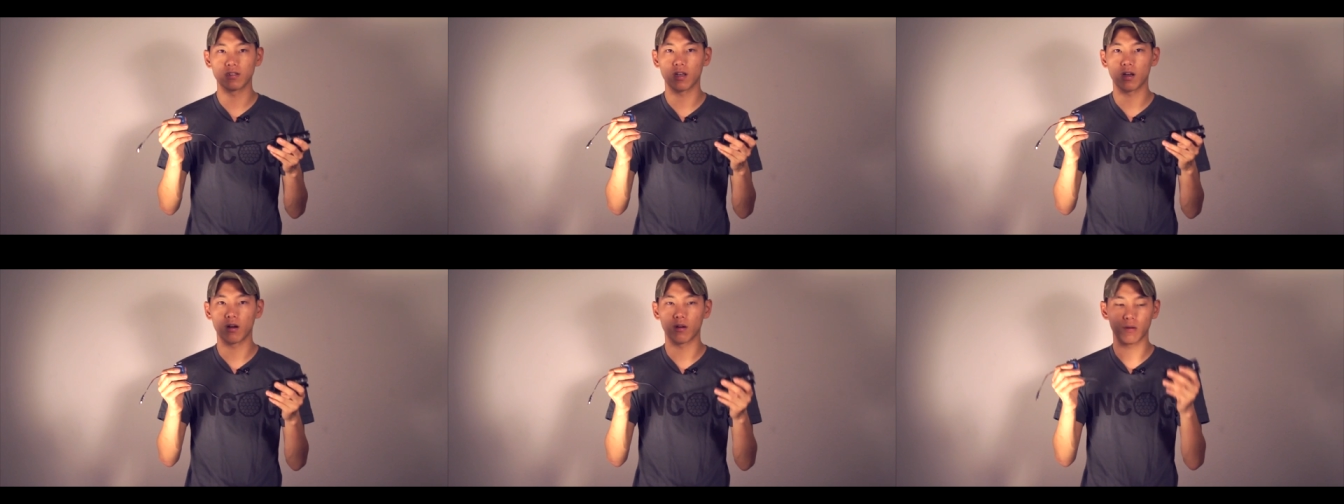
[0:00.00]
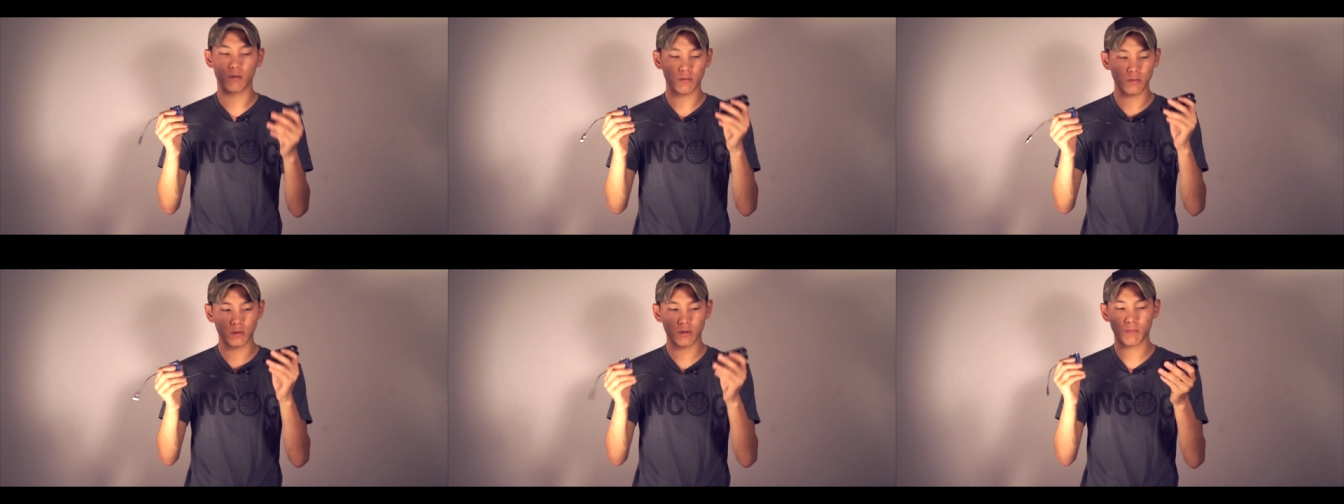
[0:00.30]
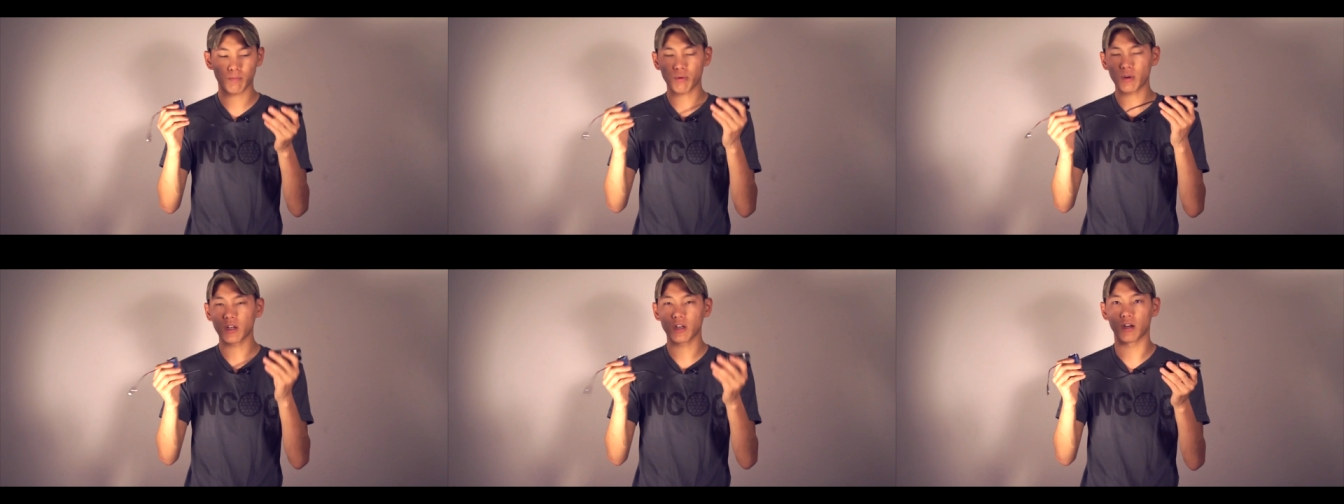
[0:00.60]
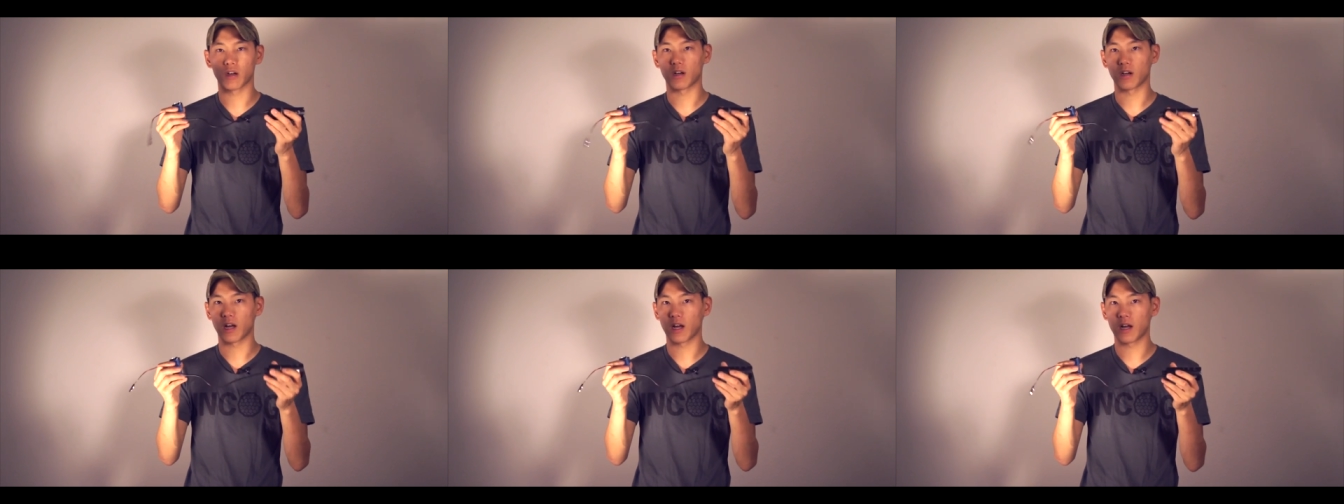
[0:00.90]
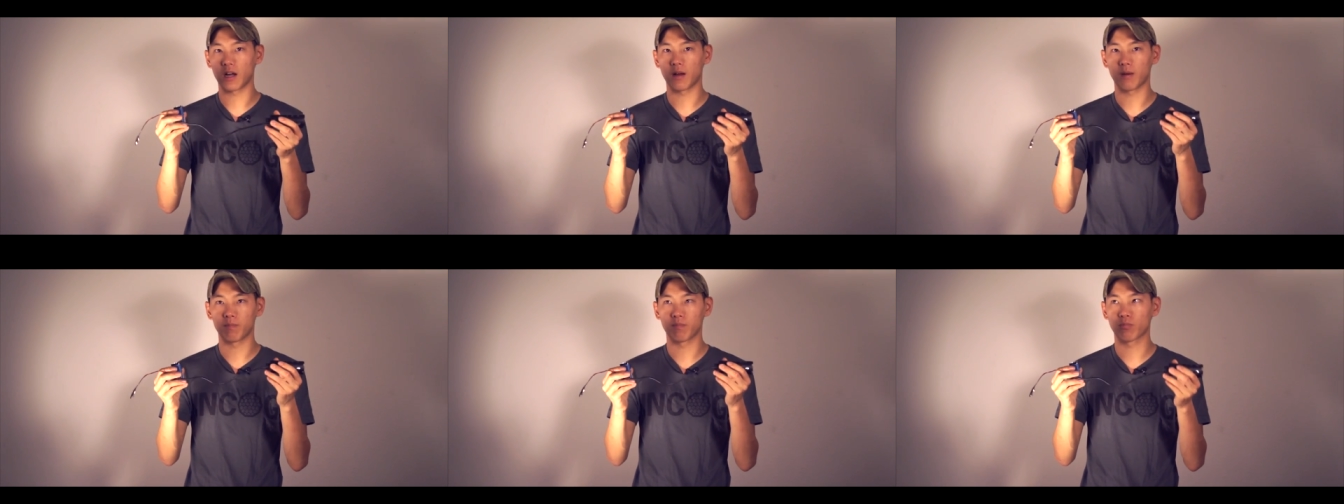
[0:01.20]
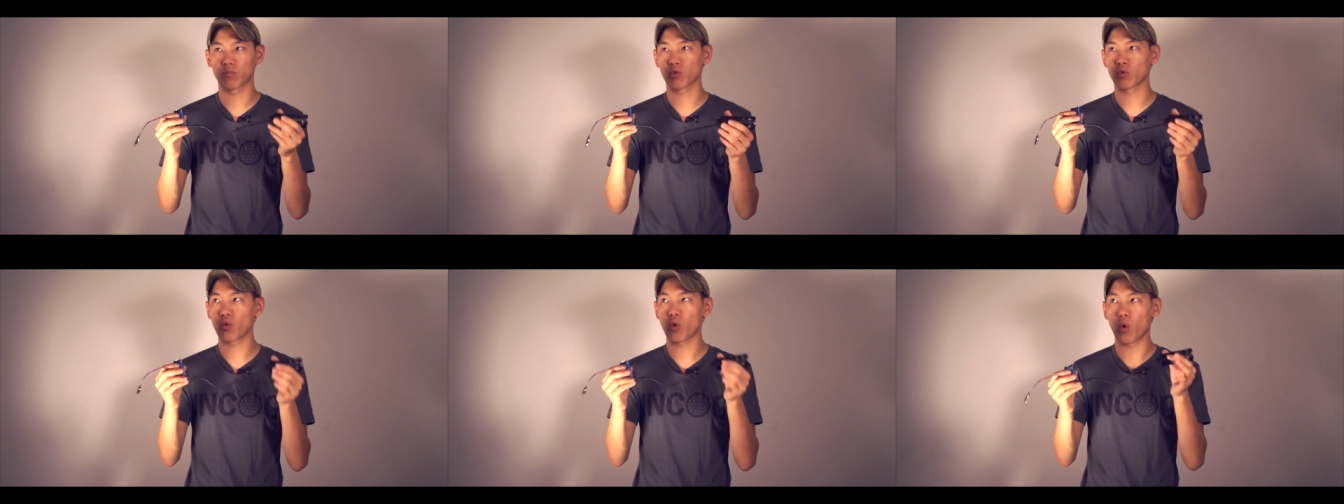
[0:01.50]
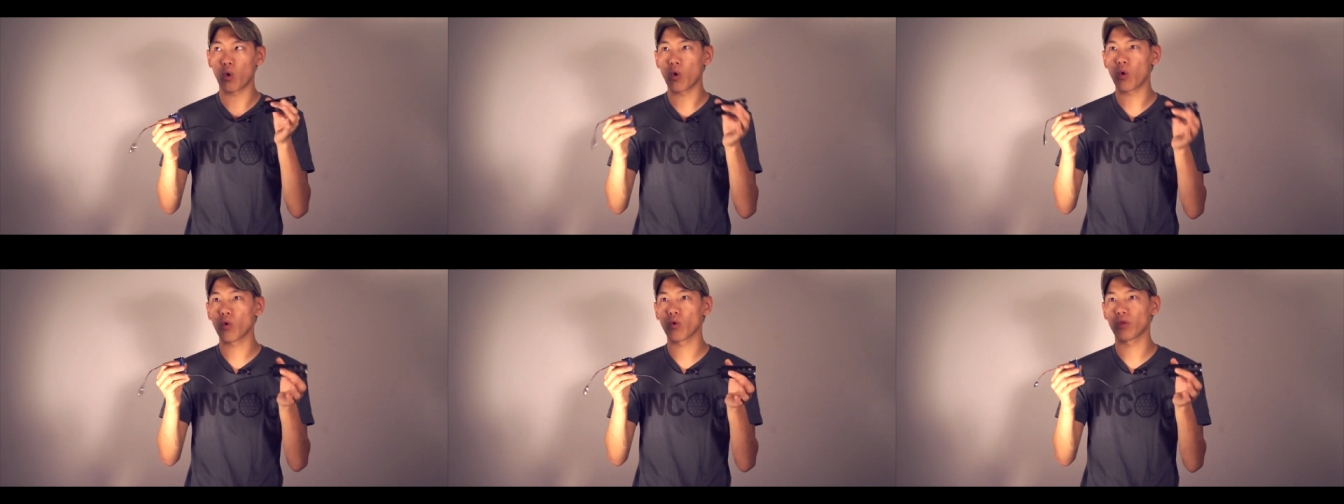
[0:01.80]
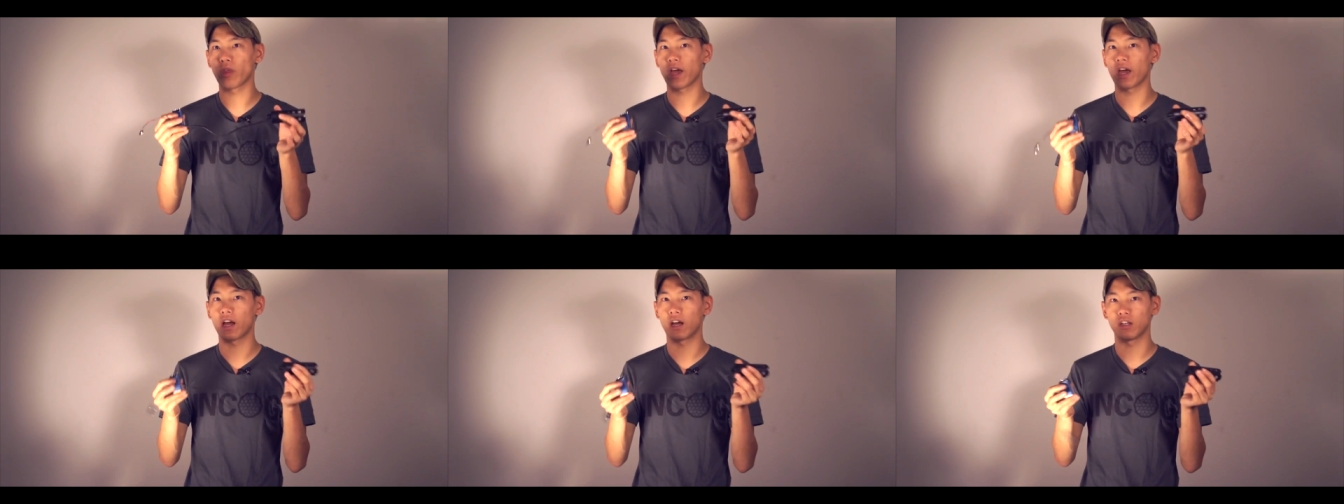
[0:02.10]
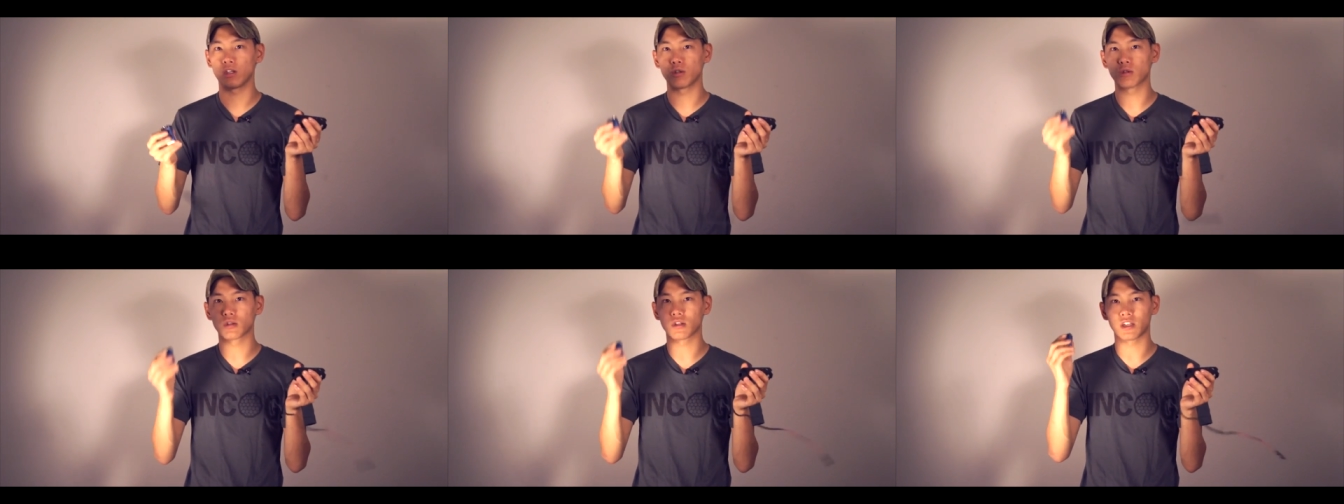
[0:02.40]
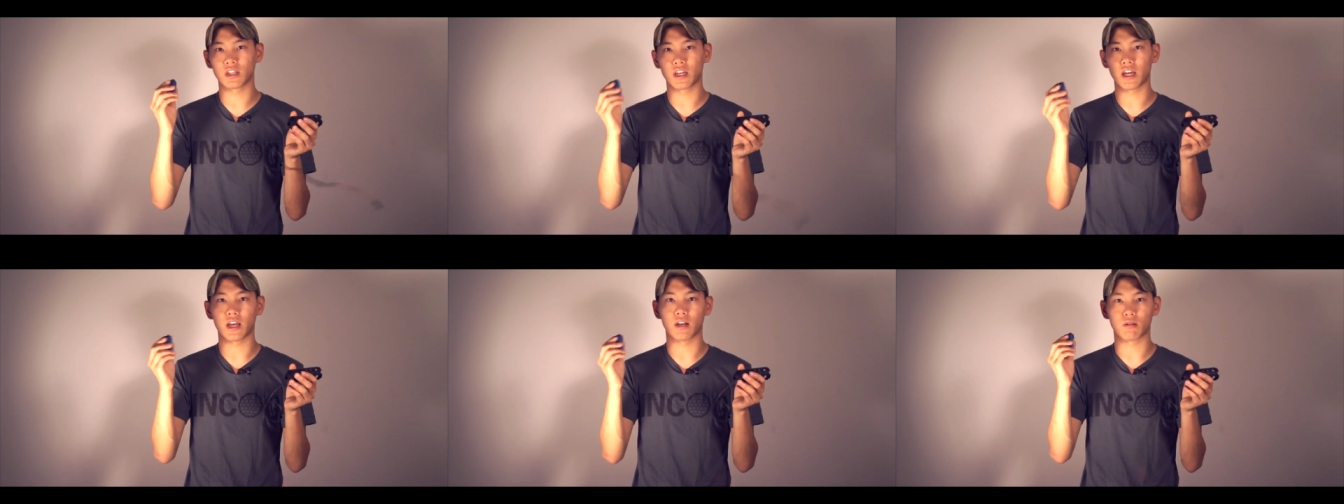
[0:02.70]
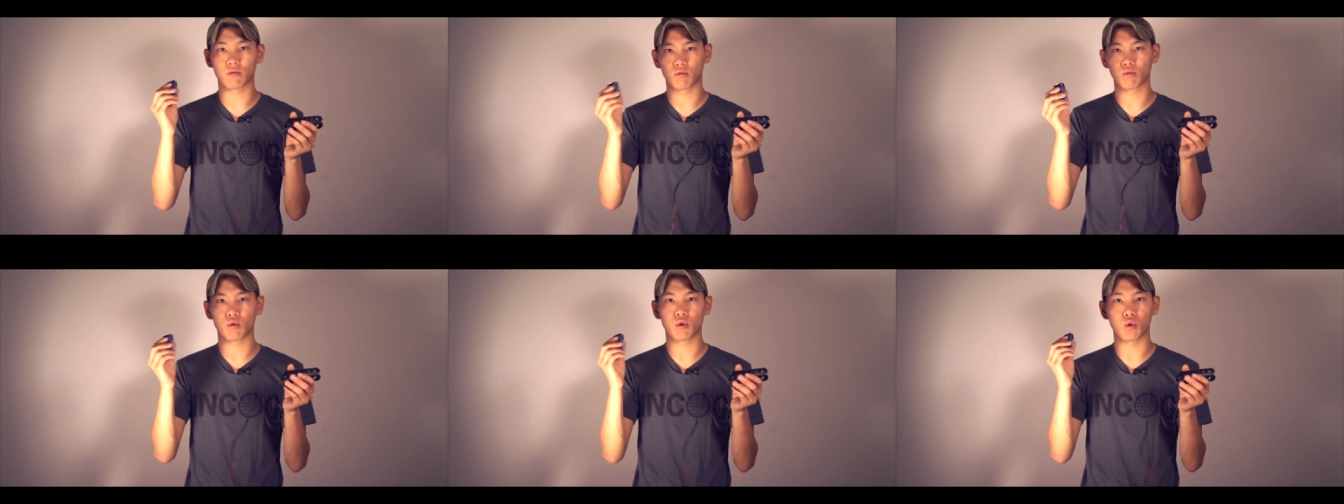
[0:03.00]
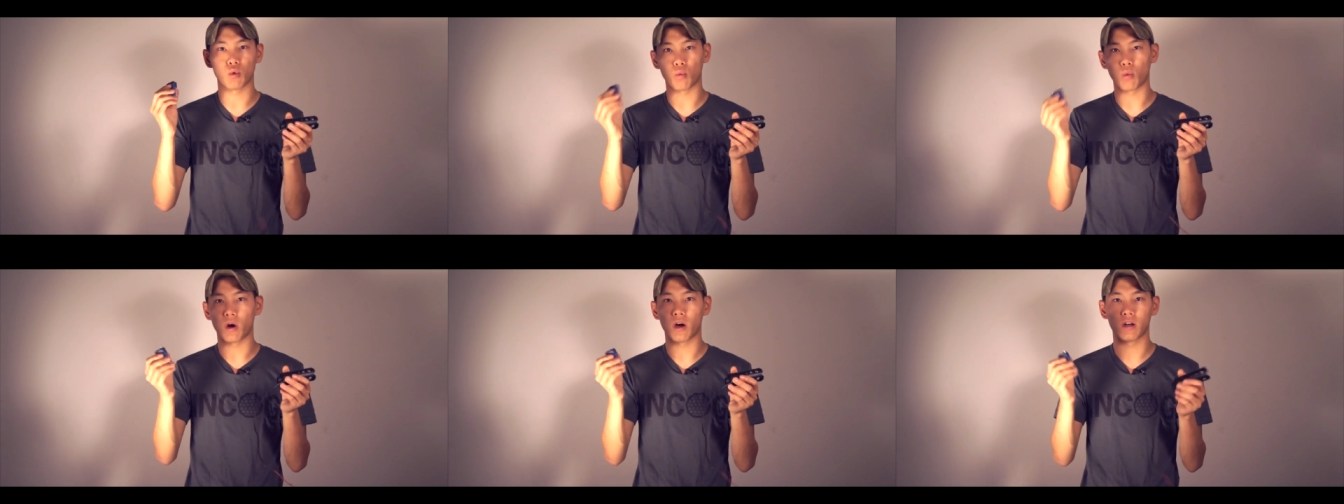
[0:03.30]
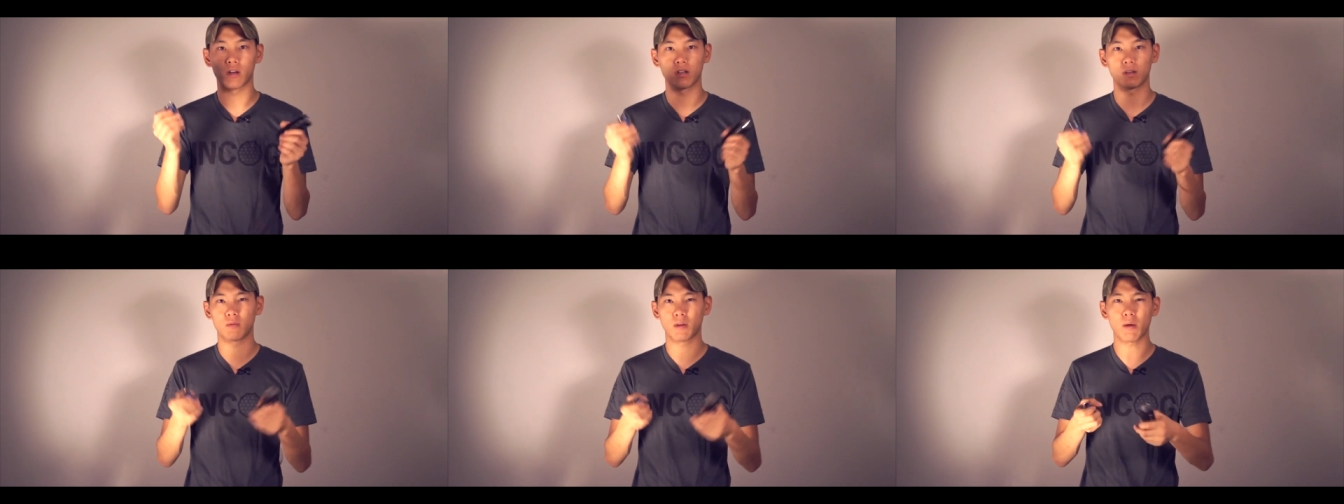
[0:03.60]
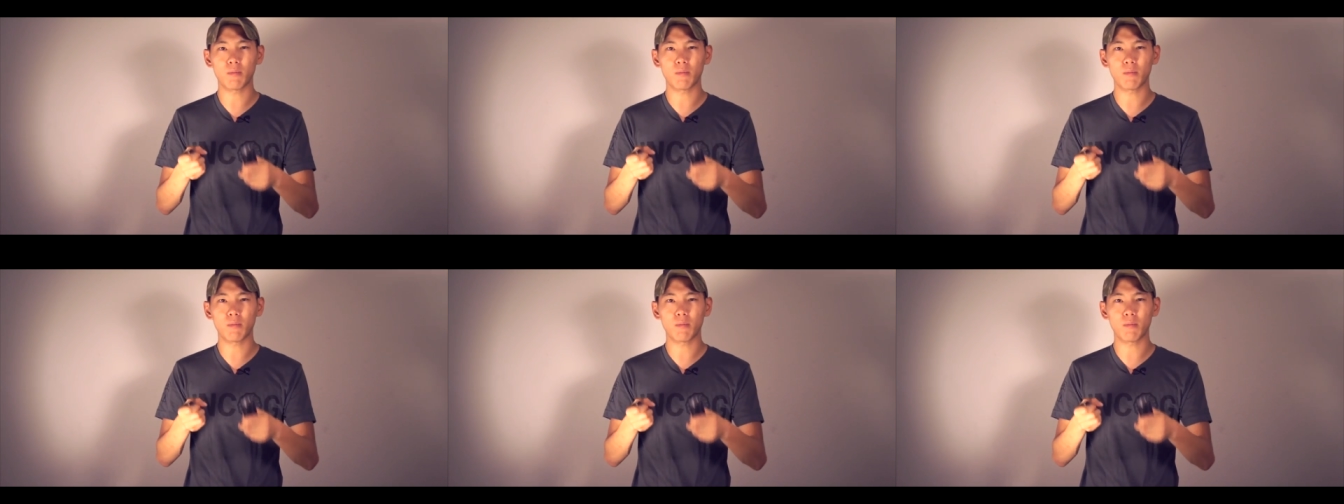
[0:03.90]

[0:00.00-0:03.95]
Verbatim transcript: though, it was pretty good. Um, through a whole day, I usually get through one.